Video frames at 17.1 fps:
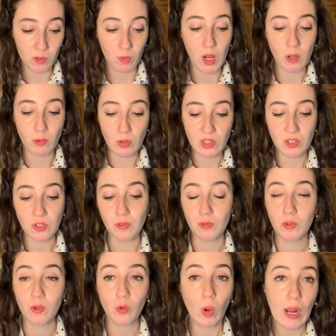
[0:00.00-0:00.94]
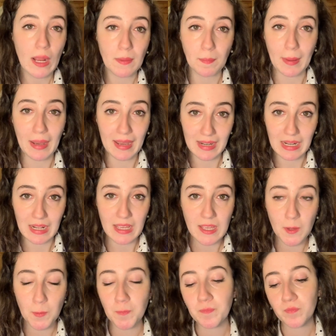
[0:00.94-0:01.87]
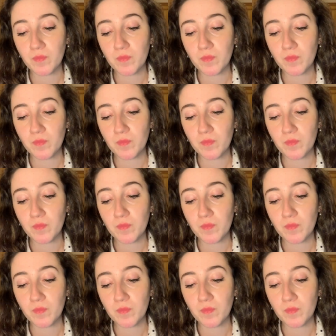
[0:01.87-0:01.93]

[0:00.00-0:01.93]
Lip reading: why we do quite badly,